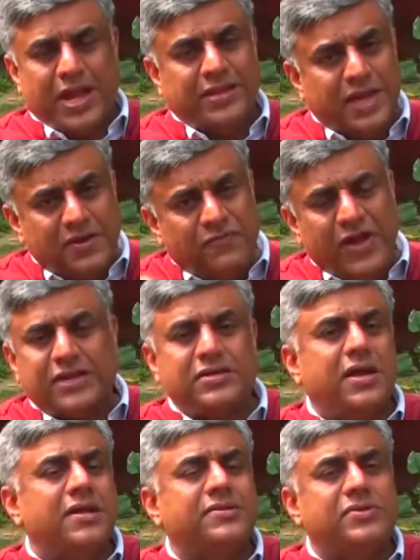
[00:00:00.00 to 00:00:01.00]
and that
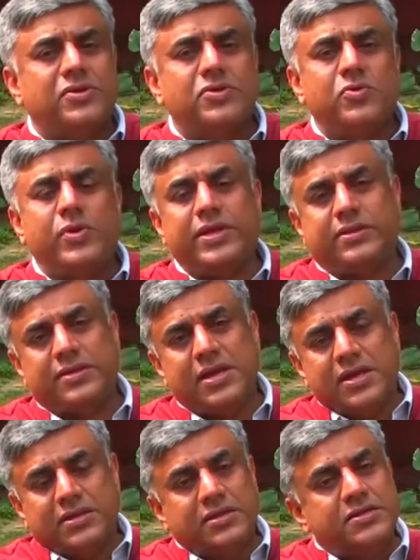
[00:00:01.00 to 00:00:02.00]
factor has to do with
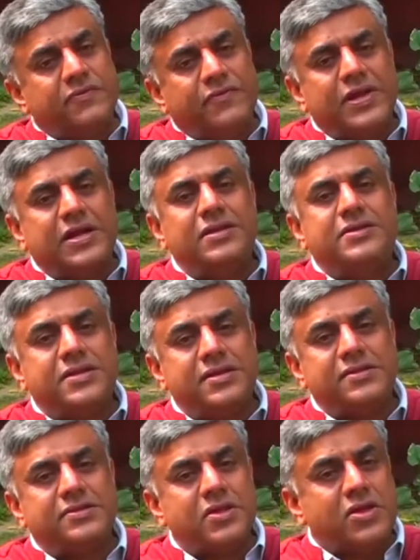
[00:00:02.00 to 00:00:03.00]
the
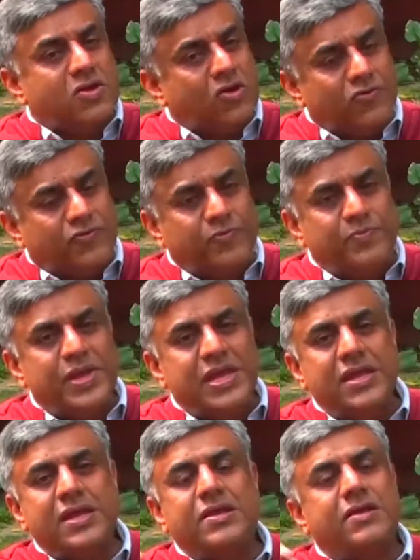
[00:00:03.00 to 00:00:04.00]
difficulties of
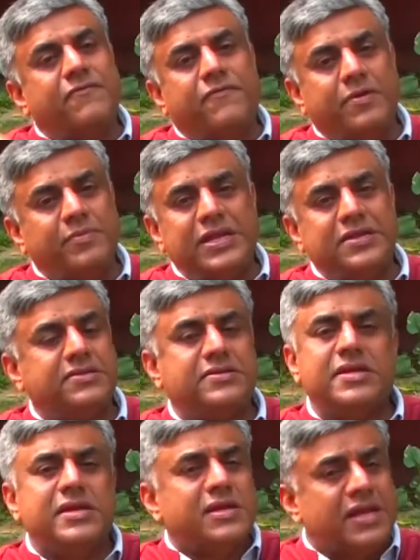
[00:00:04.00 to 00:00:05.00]
being a feminist
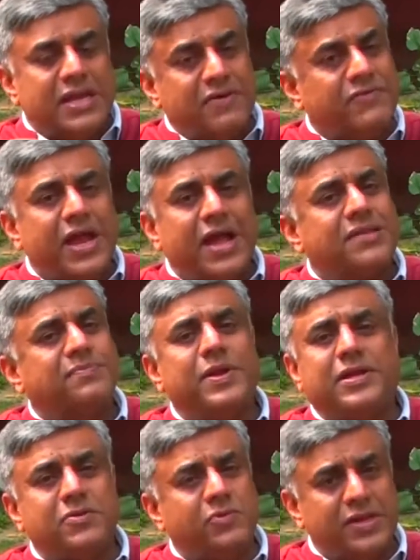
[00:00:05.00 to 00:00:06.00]
in every
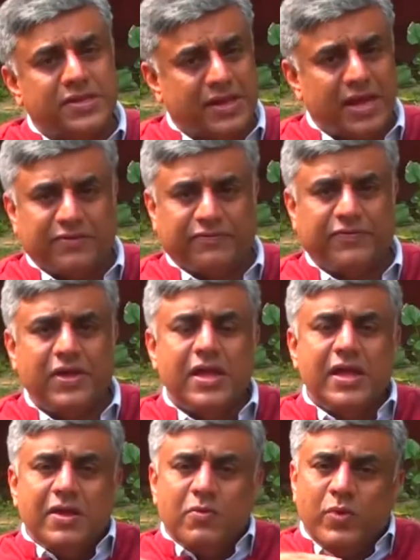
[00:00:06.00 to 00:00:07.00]
aspect of one's life.
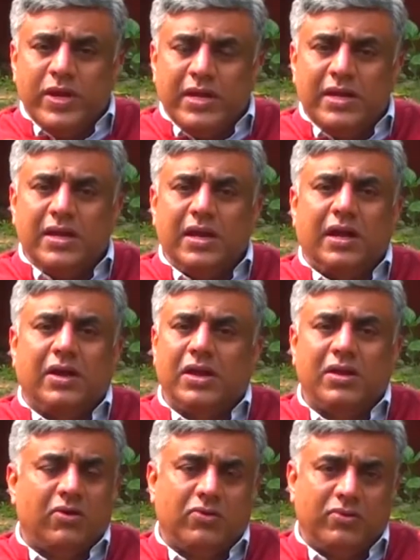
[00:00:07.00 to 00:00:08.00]
We
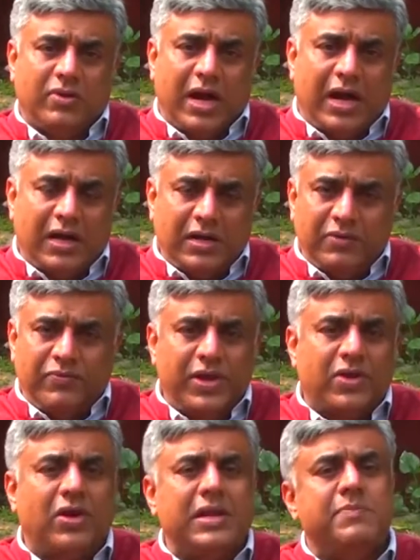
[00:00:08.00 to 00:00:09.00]
are
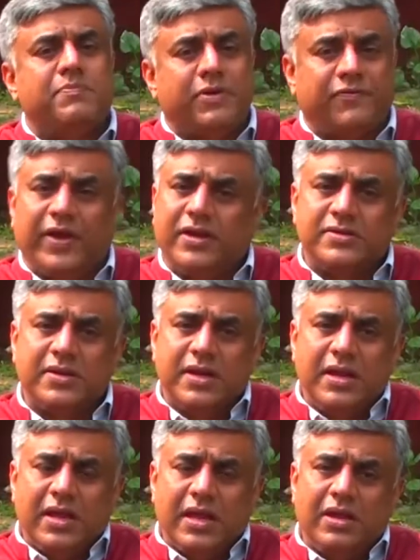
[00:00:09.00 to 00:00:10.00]
all imperfect.
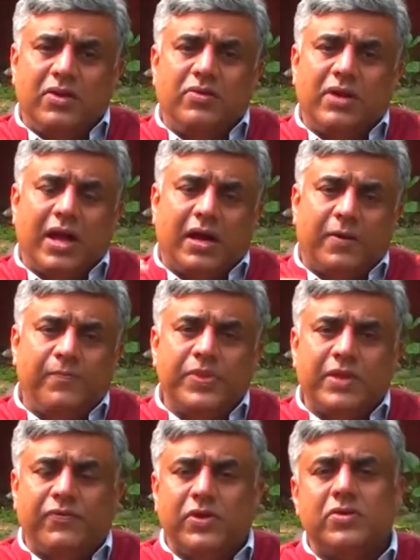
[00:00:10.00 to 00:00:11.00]

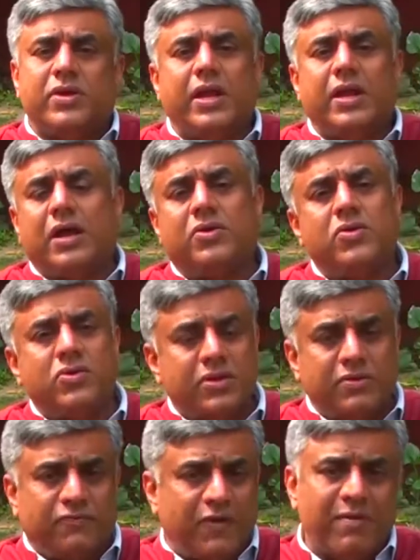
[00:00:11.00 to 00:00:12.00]
If you look at our
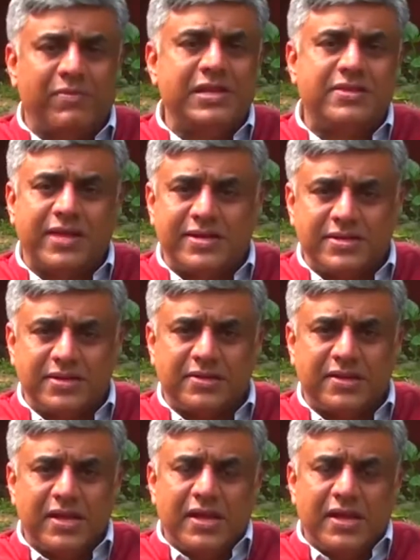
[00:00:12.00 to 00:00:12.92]
own family settings,